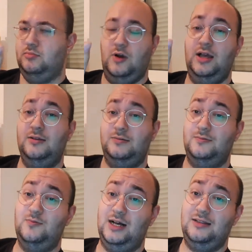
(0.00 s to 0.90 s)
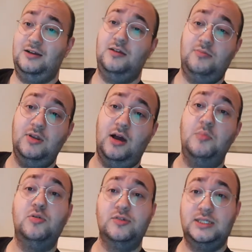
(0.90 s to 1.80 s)
I
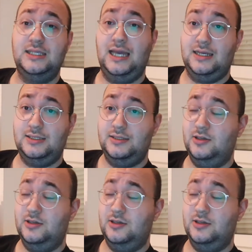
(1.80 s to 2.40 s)
bought snacks